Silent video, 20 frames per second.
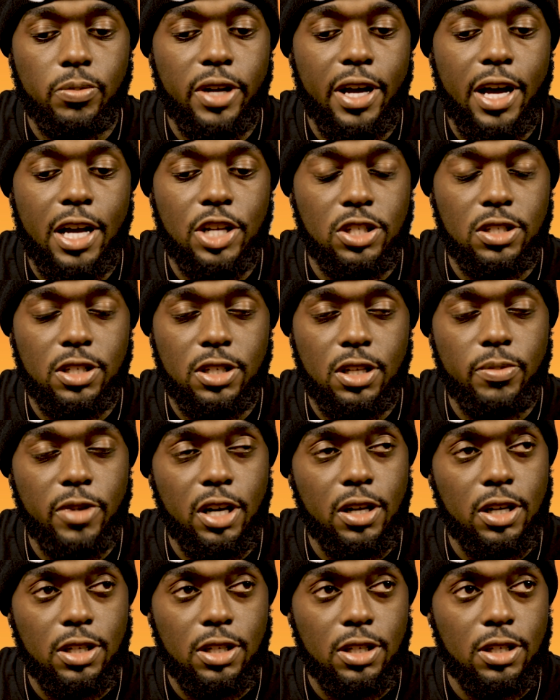passionate
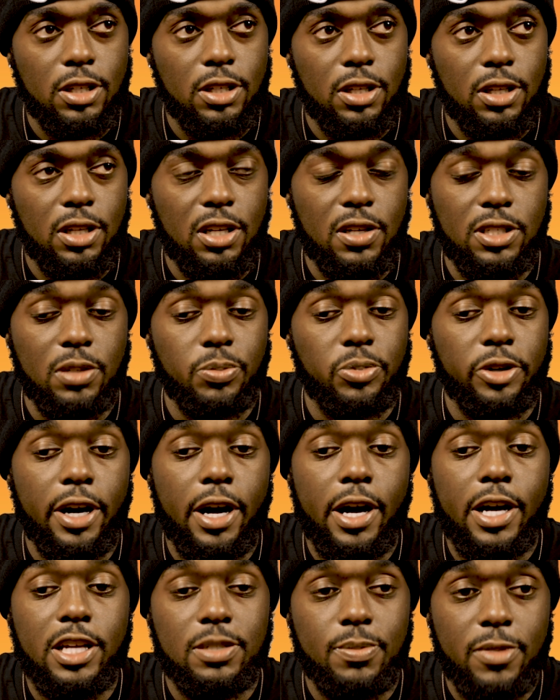about it, and it
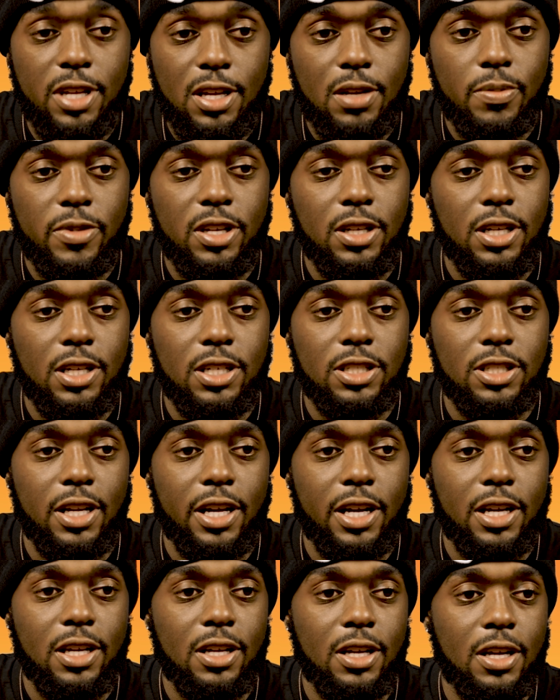surprised me because
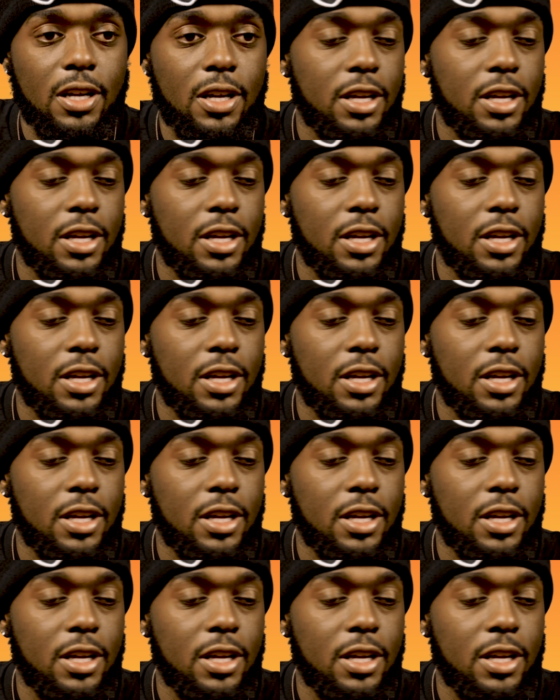like